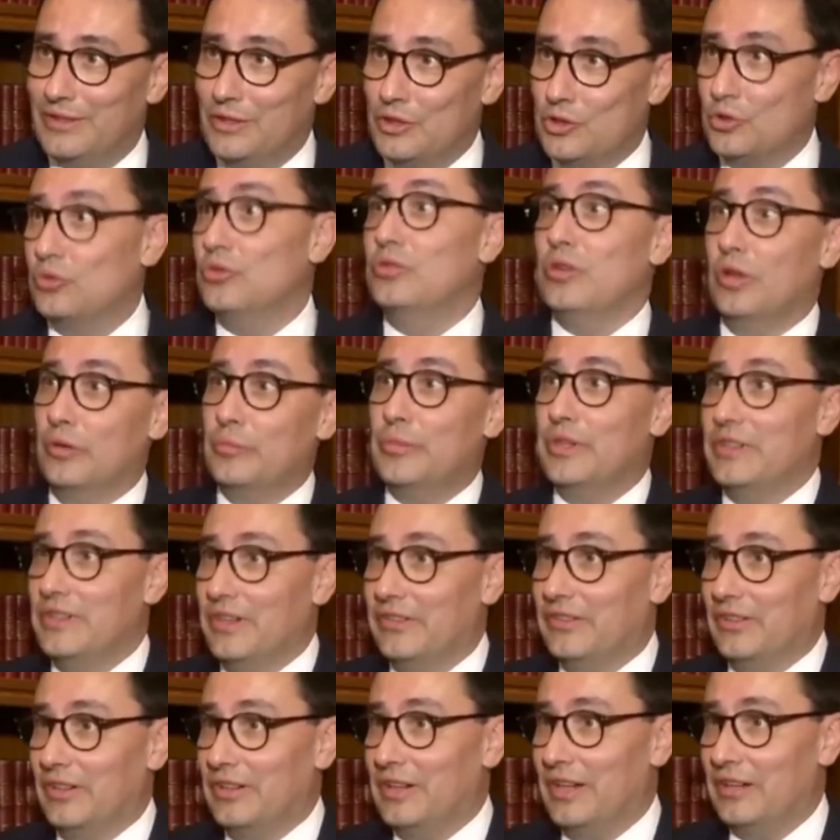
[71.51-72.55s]
should not be
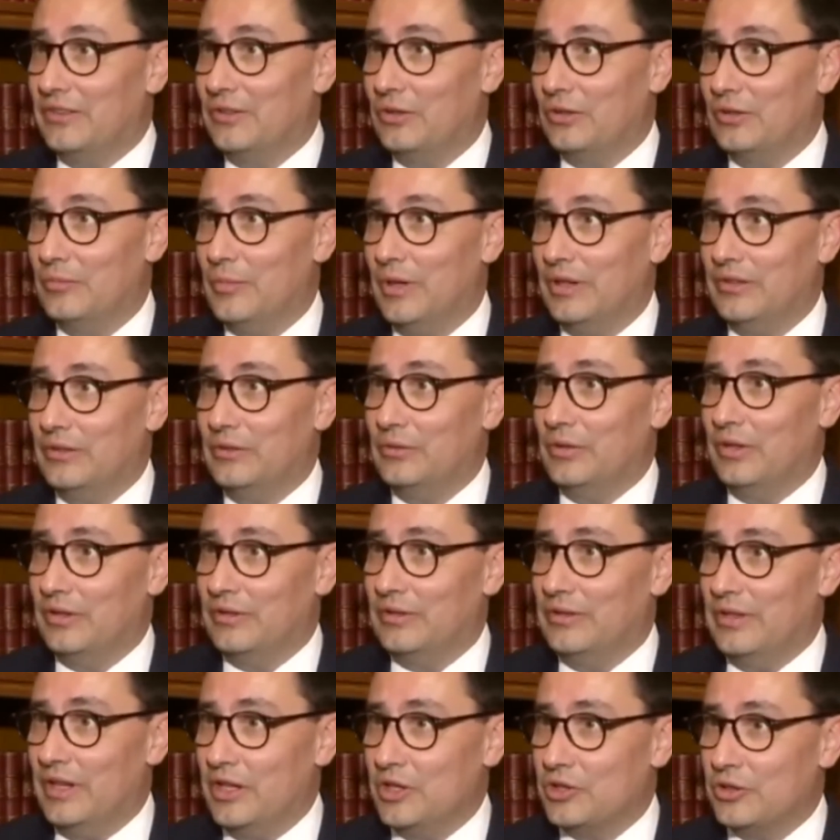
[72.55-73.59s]
designated by the
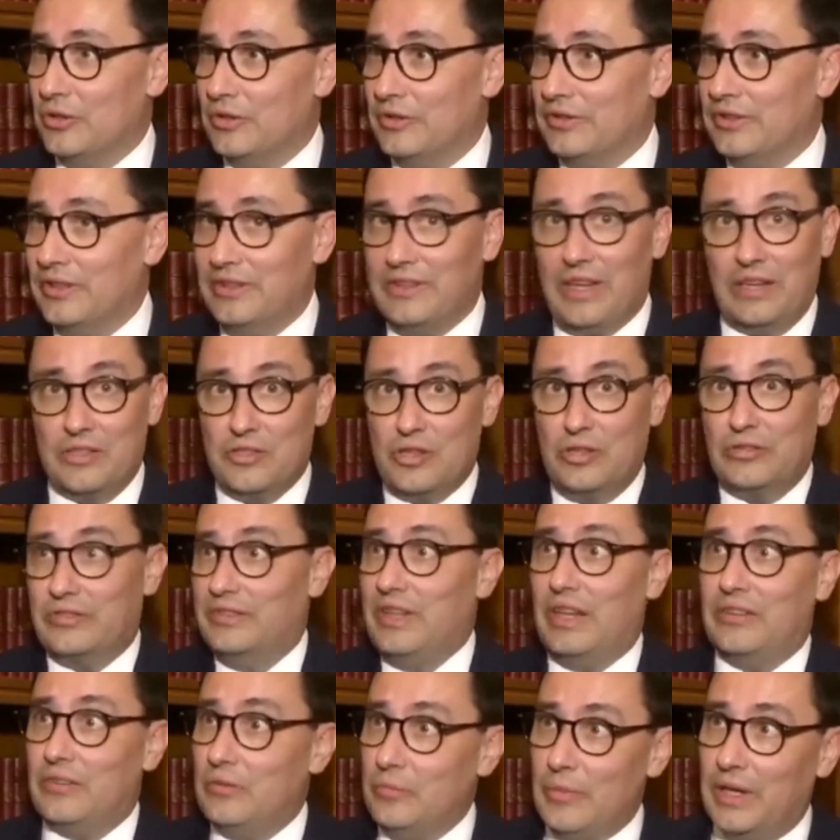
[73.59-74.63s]
United Nations. It
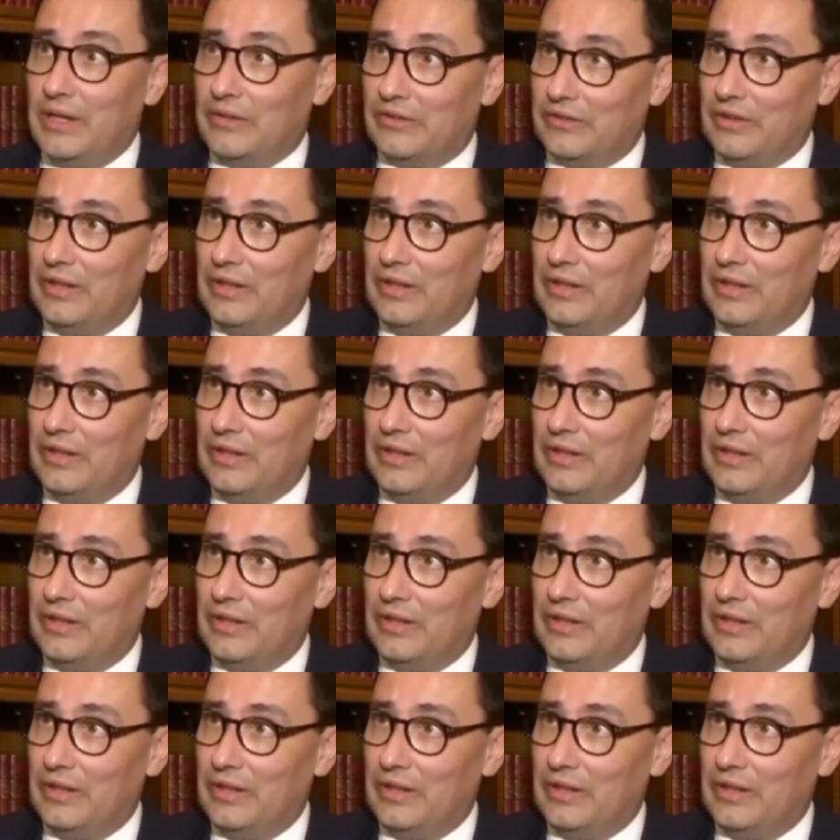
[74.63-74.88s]
just doesn't make